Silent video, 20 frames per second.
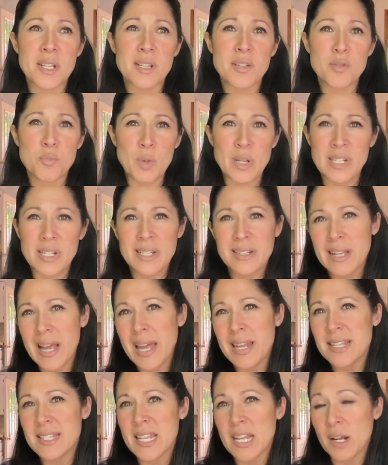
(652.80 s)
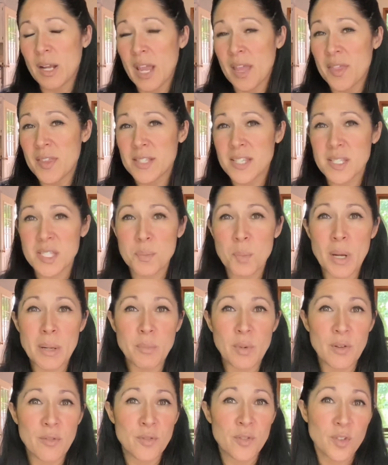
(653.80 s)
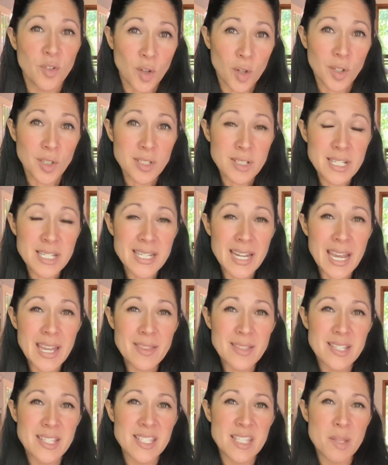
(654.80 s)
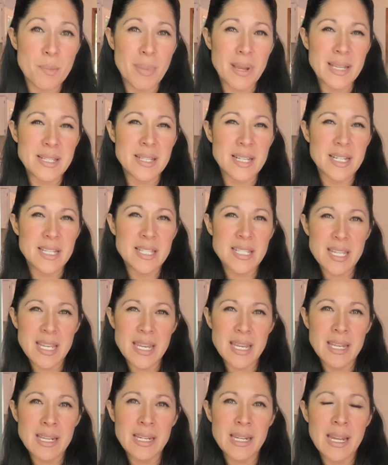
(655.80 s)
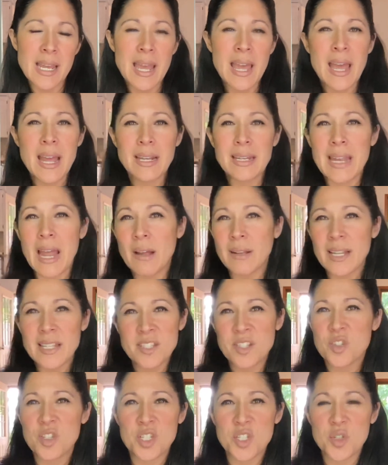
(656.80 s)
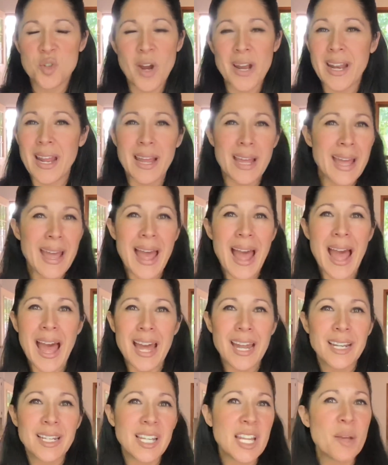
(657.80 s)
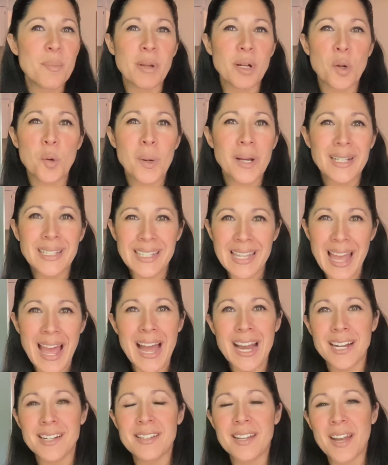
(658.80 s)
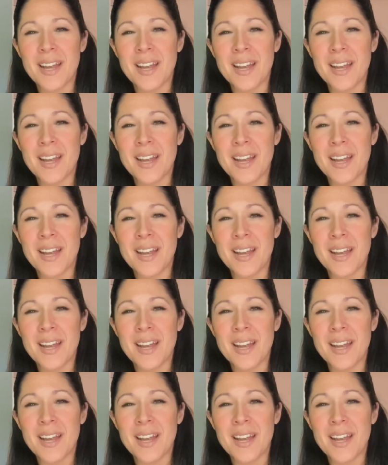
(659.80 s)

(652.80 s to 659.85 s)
we kind of said, okay, this is what we've learned today. This is the basic scene. Now let's just try to ad lib and quickly act it